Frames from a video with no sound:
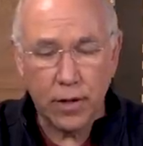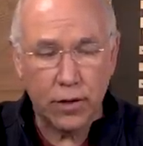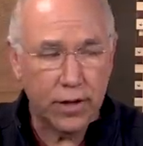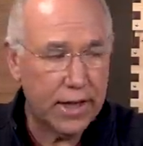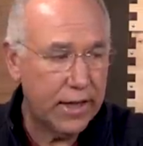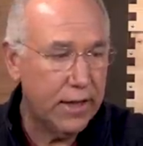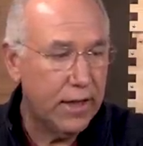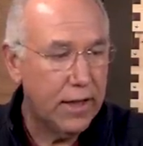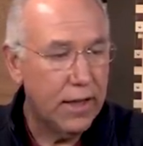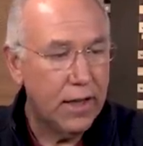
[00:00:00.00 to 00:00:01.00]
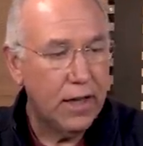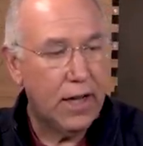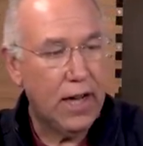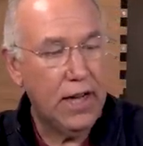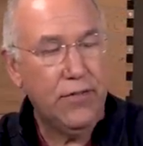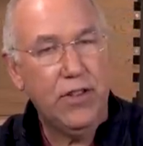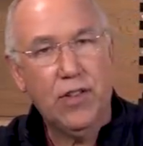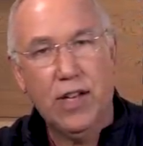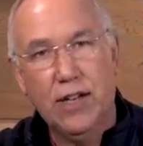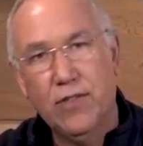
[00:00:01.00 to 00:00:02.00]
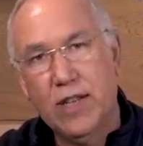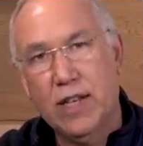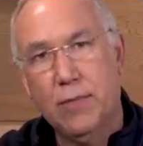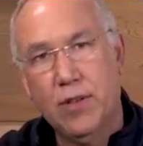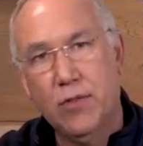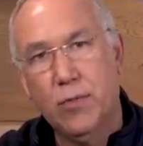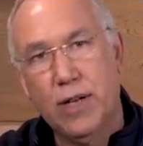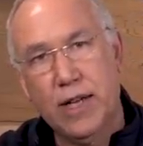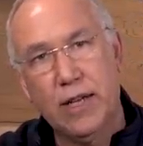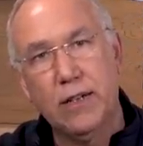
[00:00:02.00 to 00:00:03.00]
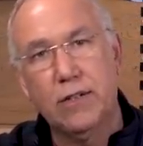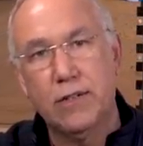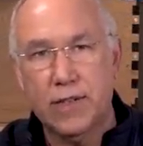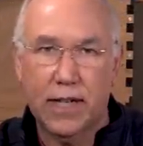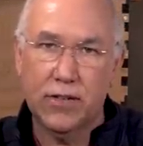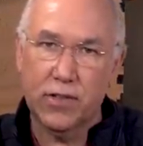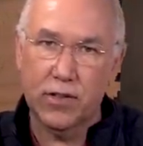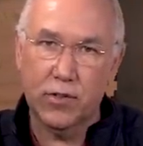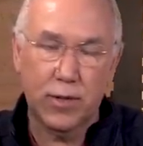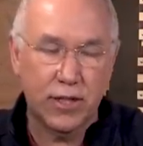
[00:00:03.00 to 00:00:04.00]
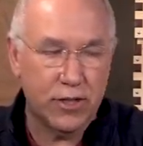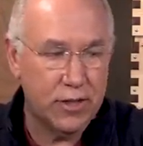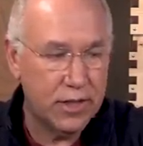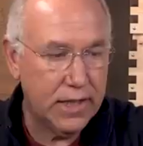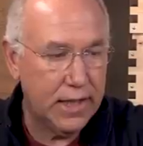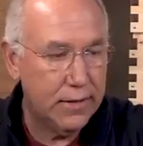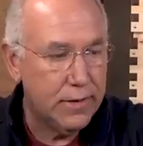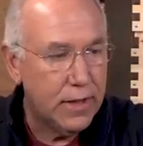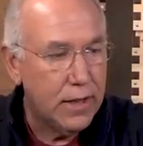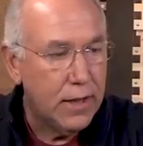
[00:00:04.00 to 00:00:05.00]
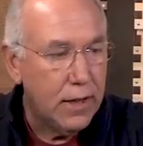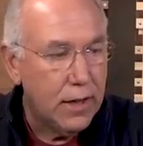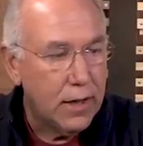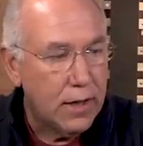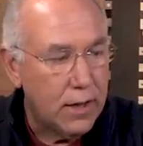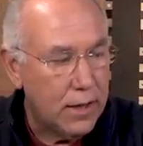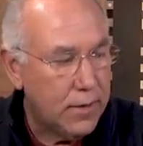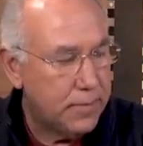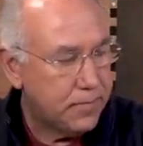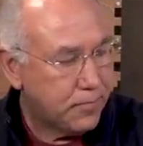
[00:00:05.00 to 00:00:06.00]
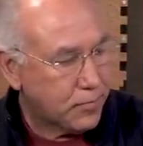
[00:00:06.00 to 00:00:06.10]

Okay, I have this hive set up this way to answer this question today. Um,